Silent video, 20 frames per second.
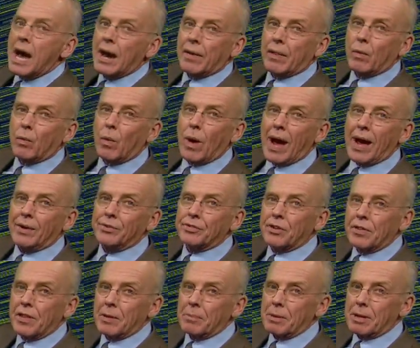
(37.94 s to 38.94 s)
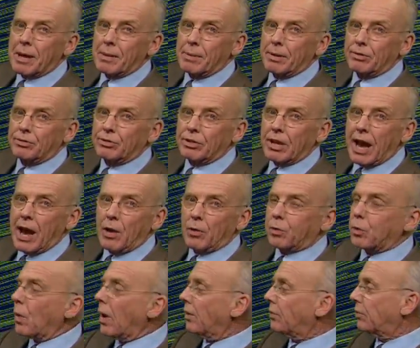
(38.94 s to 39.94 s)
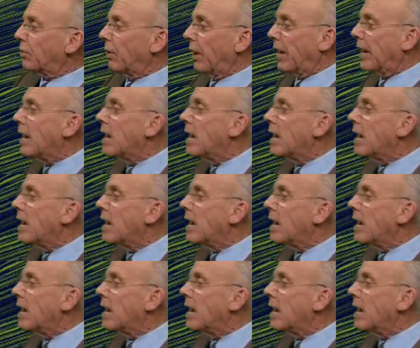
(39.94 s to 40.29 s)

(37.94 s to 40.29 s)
out of the west and then becoming southwesterly.